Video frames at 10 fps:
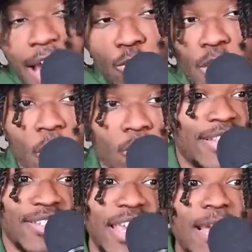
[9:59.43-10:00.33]
I don't know.
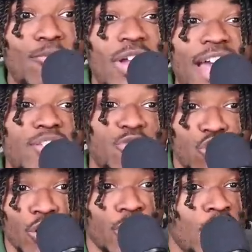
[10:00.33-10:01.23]
The team, we got to
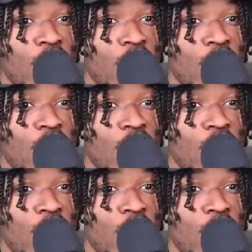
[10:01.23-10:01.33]
mature.